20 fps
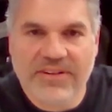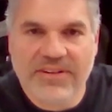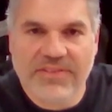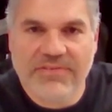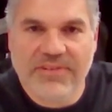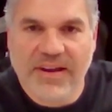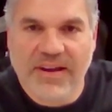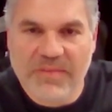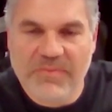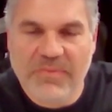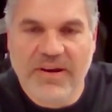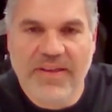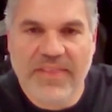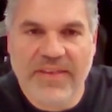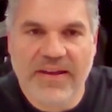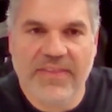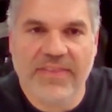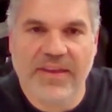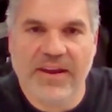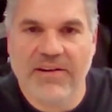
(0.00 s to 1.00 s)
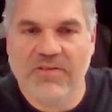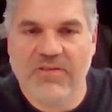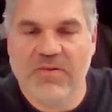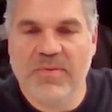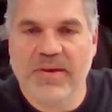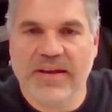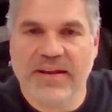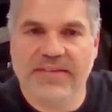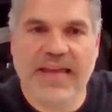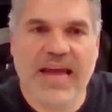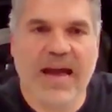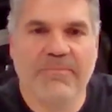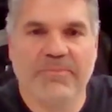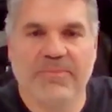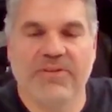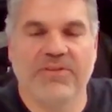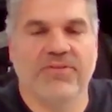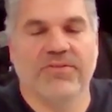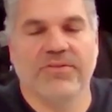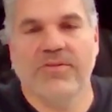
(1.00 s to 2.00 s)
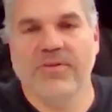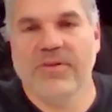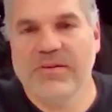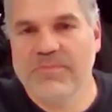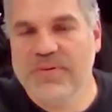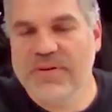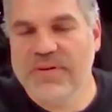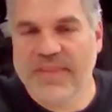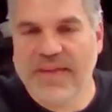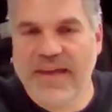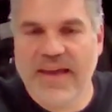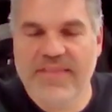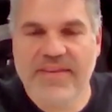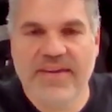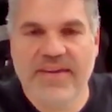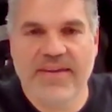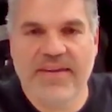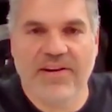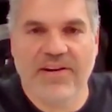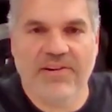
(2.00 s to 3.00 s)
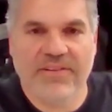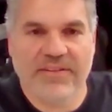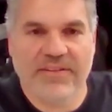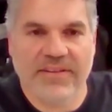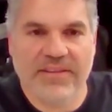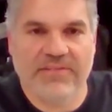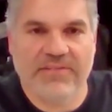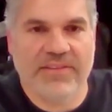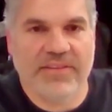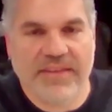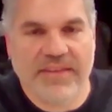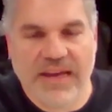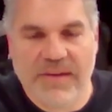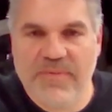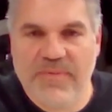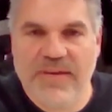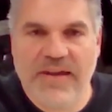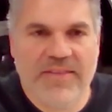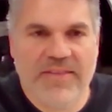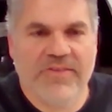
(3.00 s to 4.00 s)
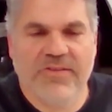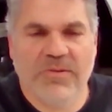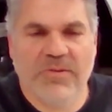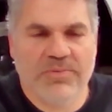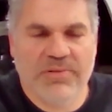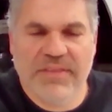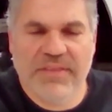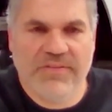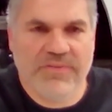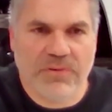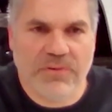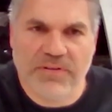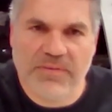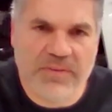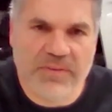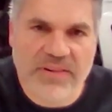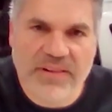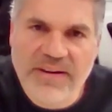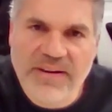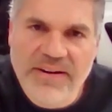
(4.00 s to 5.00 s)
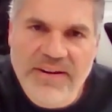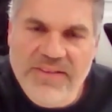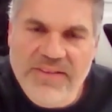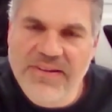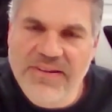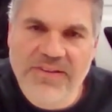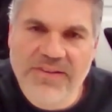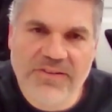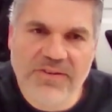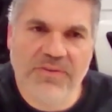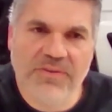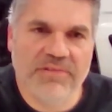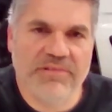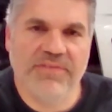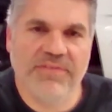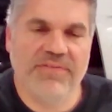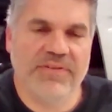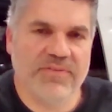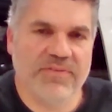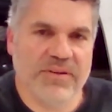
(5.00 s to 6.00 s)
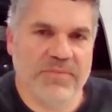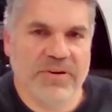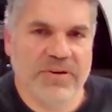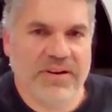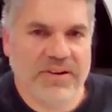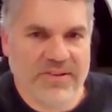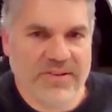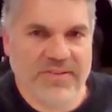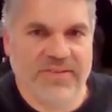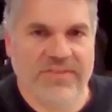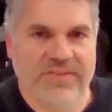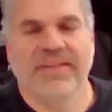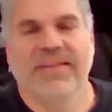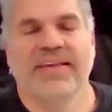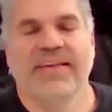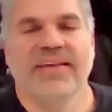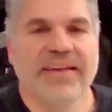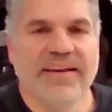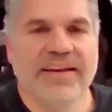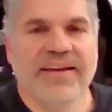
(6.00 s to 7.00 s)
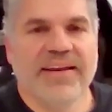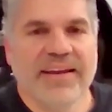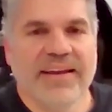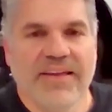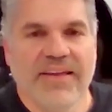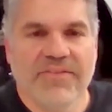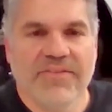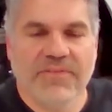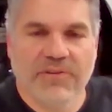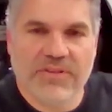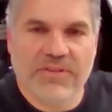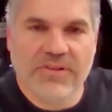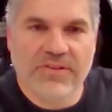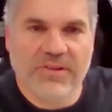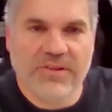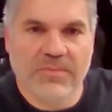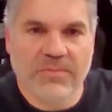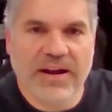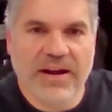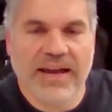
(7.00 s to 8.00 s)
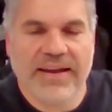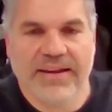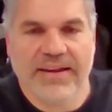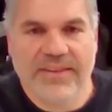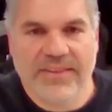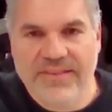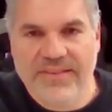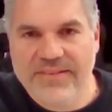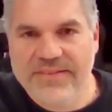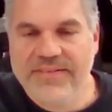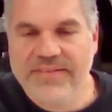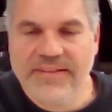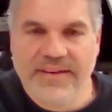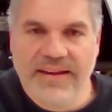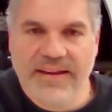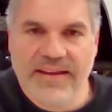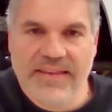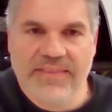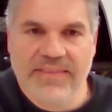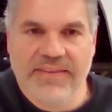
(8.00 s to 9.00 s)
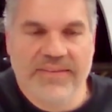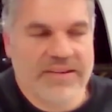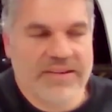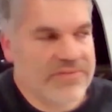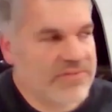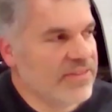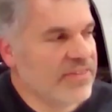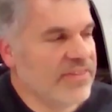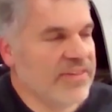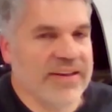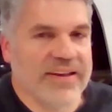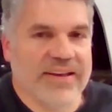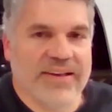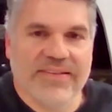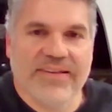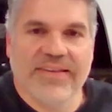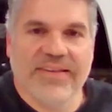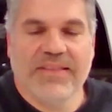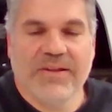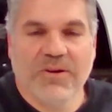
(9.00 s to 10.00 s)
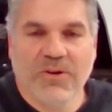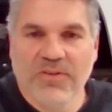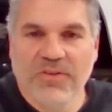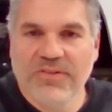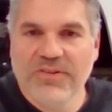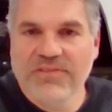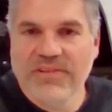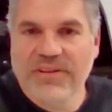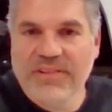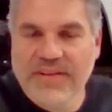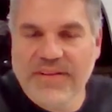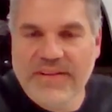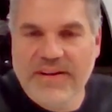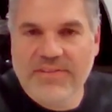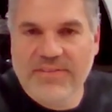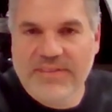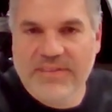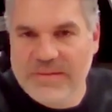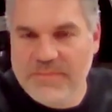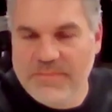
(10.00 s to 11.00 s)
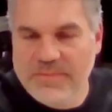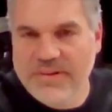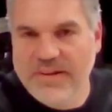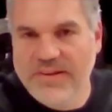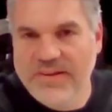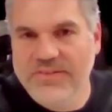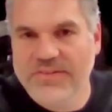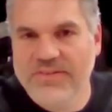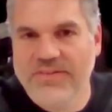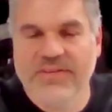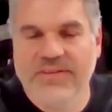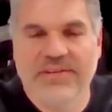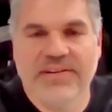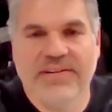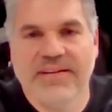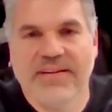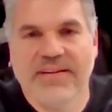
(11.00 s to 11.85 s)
throttle body on there, and we make adapters so you can put any air cleaner on the top of that. It's all pretty affordable. It's like $250, for these two brackets. And the different thing is it holds your inlet air temp sensor